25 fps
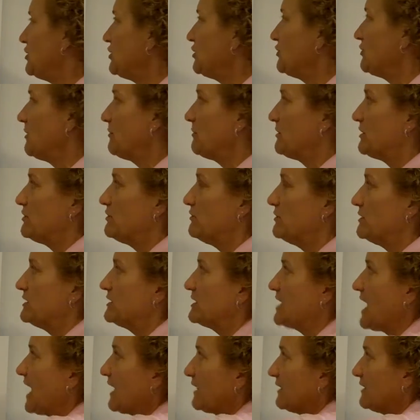I'm going to do
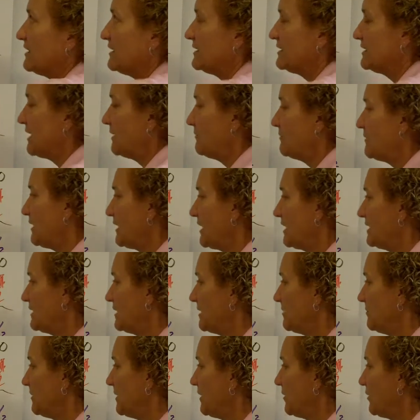exactly the same thing I
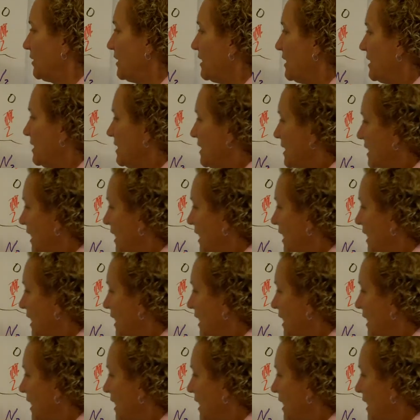did up here.